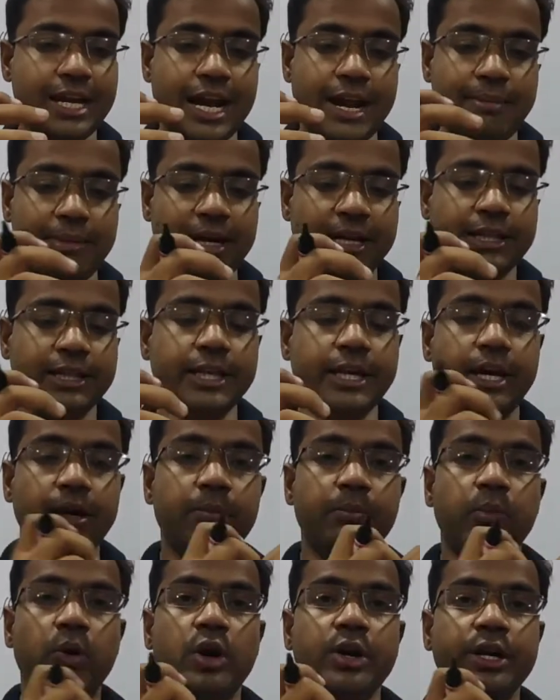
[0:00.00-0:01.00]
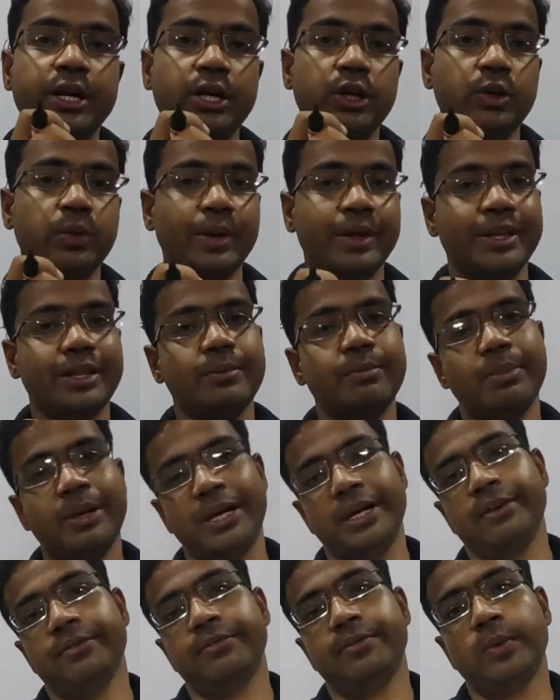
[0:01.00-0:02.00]
I mean, like, they are bonded together by
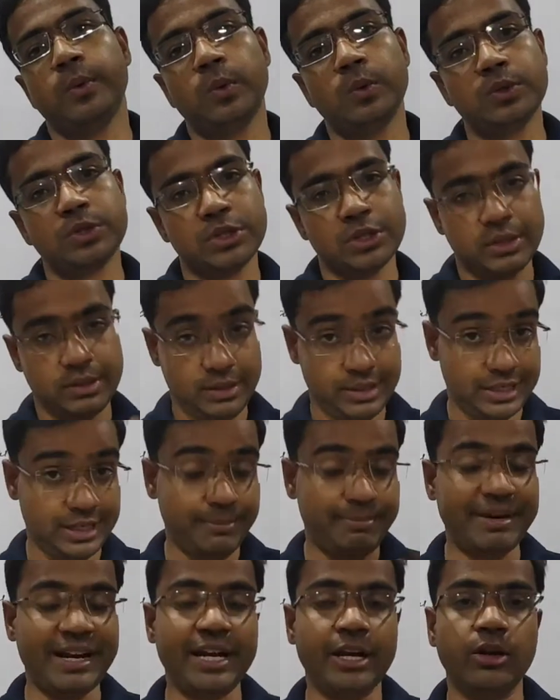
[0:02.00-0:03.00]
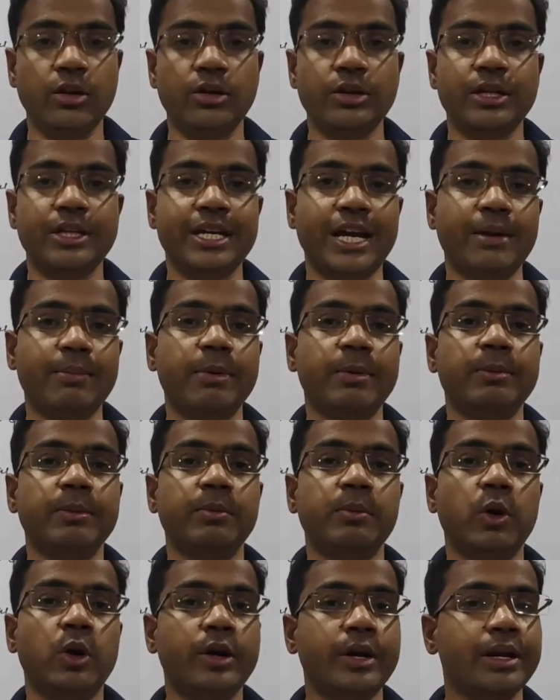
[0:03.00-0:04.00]
a force depending on the type of the
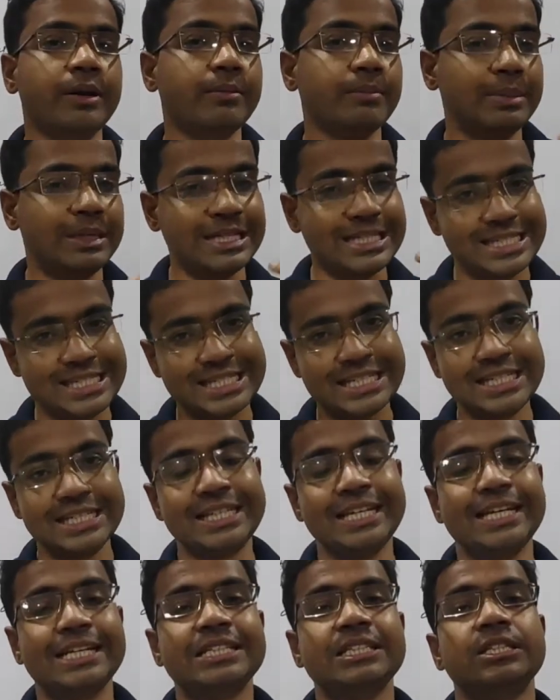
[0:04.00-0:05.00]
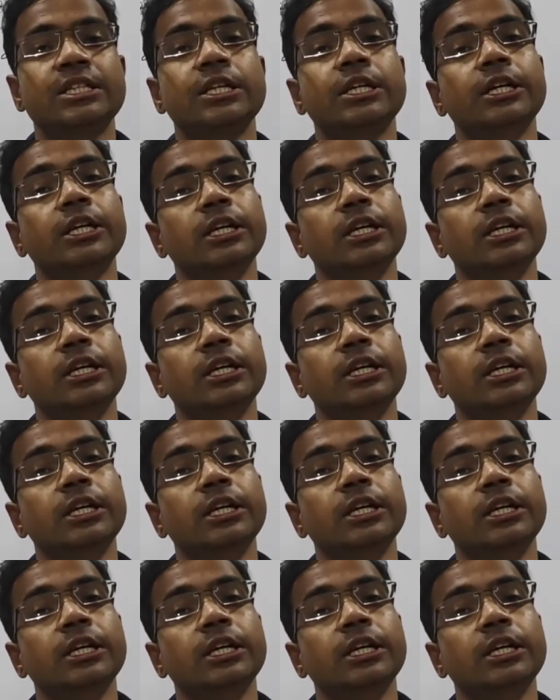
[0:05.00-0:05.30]
bond, but still there is,